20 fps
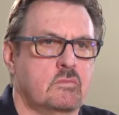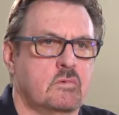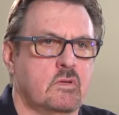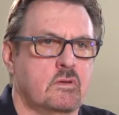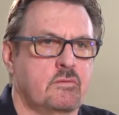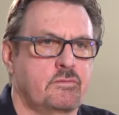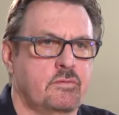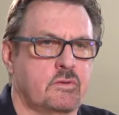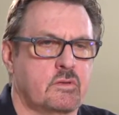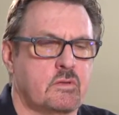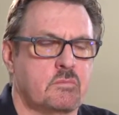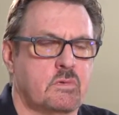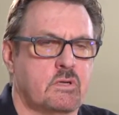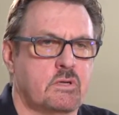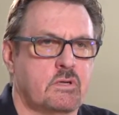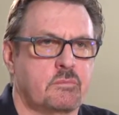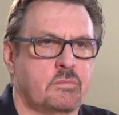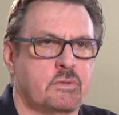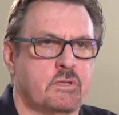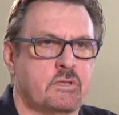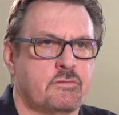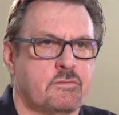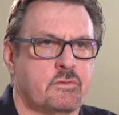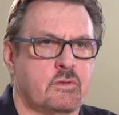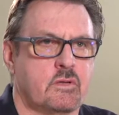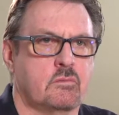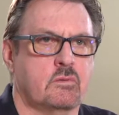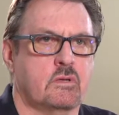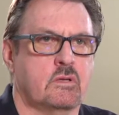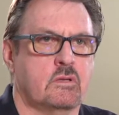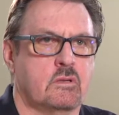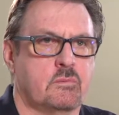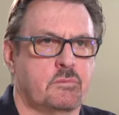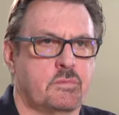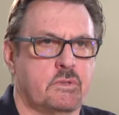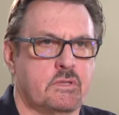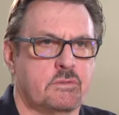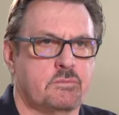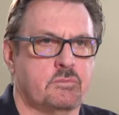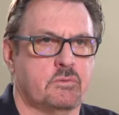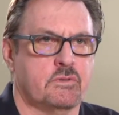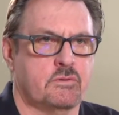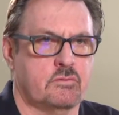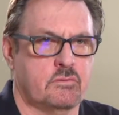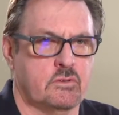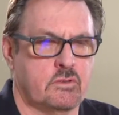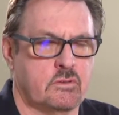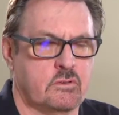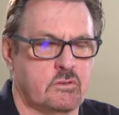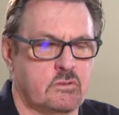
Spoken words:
They fit the marketplace very well, and the price point's really